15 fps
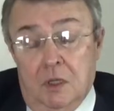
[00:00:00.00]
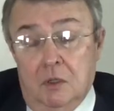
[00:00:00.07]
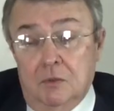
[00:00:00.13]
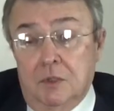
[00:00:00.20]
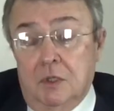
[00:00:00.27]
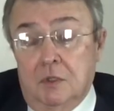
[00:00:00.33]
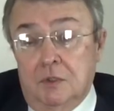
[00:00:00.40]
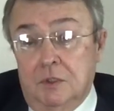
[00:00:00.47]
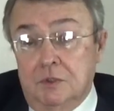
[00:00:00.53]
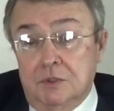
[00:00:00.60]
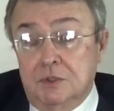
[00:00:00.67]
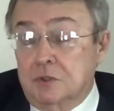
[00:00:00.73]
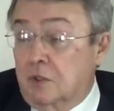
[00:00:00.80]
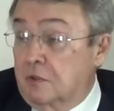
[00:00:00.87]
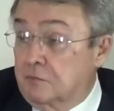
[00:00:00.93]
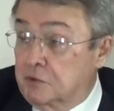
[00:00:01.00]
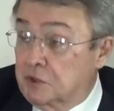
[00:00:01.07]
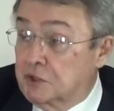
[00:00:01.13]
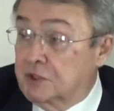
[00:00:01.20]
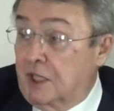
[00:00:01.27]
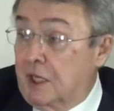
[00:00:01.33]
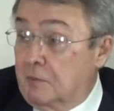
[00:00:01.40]
Well, you know, you just sort of
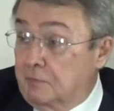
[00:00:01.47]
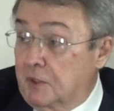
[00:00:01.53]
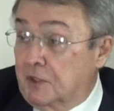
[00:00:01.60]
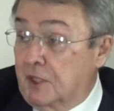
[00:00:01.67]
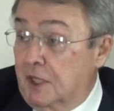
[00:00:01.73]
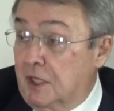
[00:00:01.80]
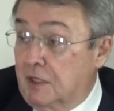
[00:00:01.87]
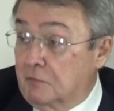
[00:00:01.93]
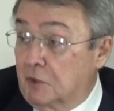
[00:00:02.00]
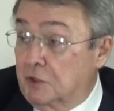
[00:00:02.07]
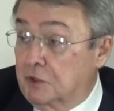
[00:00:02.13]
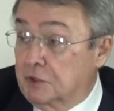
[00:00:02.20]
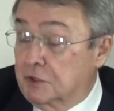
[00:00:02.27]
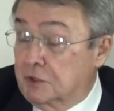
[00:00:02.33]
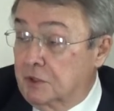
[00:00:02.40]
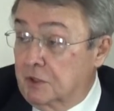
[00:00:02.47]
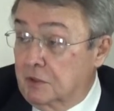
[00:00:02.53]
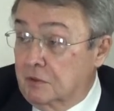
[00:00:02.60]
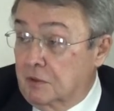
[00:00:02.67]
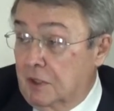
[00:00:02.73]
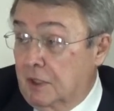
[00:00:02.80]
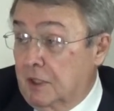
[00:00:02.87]
set up the time. You just, you
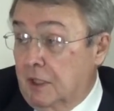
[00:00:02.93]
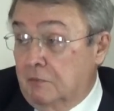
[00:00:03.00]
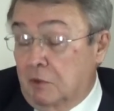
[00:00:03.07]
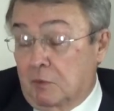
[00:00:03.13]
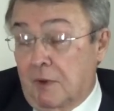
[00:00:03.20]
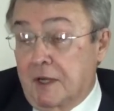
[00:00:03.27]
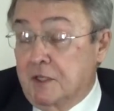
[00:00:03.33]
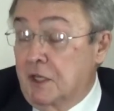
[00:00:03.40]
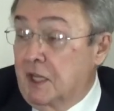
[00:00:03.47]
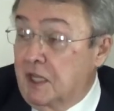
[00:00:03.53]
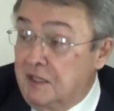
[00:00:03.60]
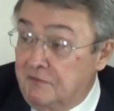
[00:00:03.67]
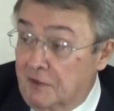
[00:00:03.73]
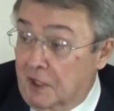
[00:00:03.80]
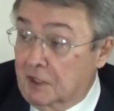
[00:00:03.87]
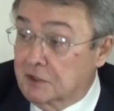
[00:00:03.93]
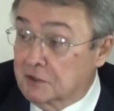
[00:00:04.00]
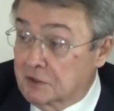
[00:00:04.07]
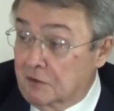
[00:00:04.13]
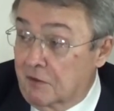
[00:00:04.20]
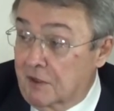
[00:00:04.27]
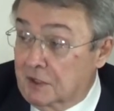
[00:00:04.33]
know, I, I would write in the
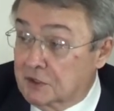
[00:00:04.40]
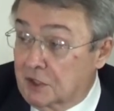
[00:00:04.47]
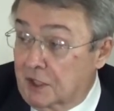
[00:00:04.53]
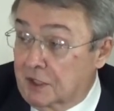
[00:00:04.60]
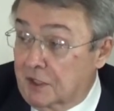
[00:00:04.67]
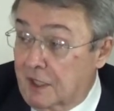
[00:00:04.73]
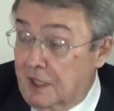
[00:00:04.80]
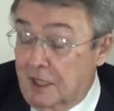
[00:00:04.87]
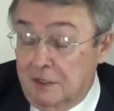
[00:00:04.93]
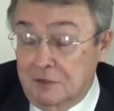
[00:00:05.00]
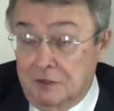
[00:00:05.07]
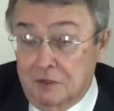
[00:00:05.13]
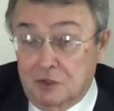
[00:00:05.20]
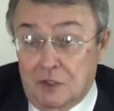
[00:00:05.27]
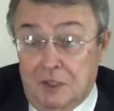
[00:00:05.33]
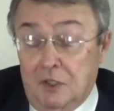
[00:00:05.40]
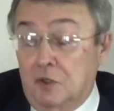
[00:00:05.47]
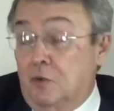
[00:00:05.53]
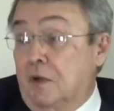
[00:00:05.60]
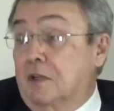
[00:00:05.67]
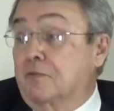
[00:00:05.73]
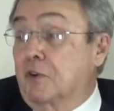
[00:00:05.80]
evenings and things like that, and you try
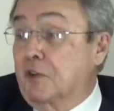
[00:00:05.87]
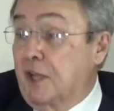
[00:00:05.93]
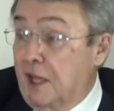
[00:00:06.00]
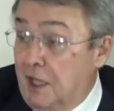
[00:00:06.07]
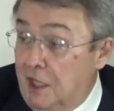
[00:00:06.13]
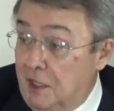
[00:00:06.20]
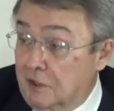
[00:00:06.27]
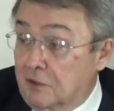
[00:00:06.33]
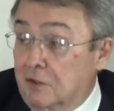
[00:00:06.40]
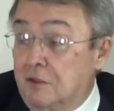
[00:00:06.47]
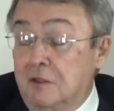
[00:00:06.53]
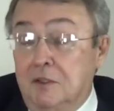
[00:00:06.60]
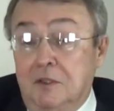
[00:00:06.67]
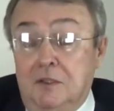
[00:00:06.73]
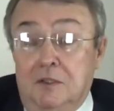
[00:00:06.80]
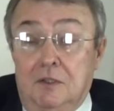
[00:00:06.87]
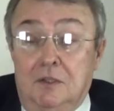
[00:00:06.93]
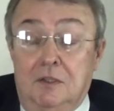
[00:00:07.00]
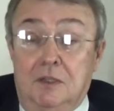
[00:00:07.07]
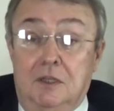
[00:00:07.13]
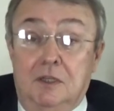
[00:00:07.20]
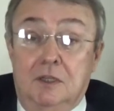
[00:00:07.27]
to do it every day. And mm
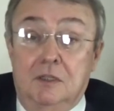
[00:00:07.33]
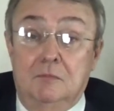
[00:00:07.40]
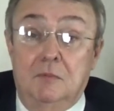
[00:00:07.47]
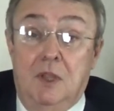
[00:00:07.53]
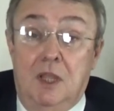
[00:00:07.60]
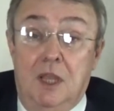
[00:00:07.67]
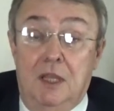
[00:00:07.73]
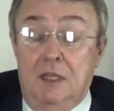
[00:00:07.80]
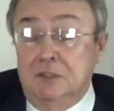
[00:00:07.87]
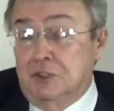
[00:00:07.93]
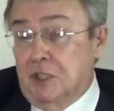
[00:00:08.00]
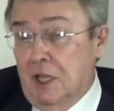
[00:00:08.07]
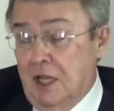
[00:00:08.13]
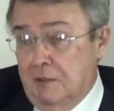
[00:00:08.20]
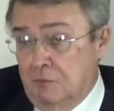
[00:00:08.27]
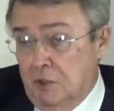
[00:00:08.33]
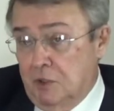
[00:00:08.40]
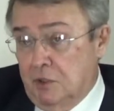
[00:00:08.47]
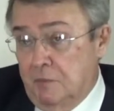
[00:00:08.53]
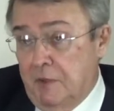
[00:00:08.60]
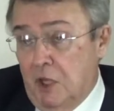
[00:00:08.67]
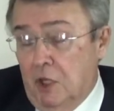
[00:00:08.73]
-hmm. um, and as
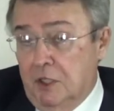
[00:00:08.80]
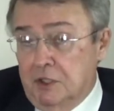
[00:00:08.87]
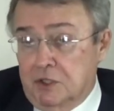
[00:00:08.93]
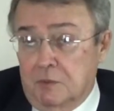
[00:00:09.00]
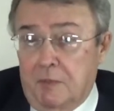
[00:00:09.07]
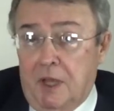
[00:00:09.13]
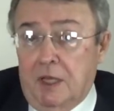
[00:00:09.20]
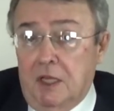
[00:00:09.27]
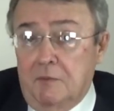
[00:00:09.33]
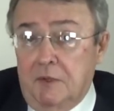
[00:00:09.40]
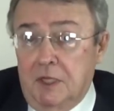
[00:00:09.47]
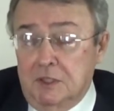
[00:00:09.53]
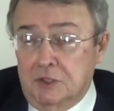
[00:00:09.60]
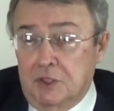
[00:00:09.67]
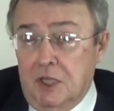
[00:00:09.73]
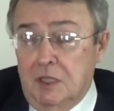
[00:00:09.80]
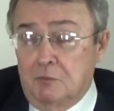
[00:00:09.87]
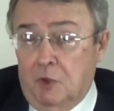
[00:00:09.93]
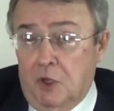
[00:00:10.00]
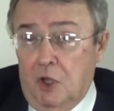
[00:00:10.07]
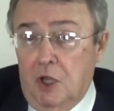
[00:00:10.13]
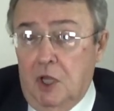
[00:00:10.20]
time, to be honest about it, I mean, as
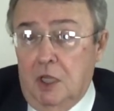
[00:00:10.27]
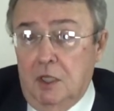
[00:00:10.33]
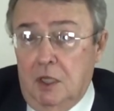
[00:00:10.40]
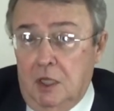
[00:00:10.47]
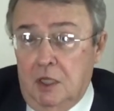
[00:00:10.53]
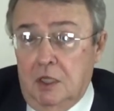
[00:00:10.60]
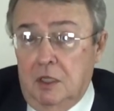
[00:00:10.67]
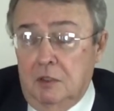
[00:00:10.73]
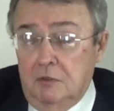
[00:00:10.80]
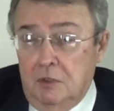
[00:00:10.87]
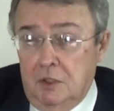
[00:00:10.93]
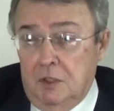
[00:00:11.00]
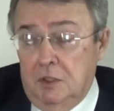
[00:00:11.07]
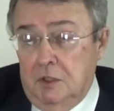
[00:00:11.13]
time went on, uh,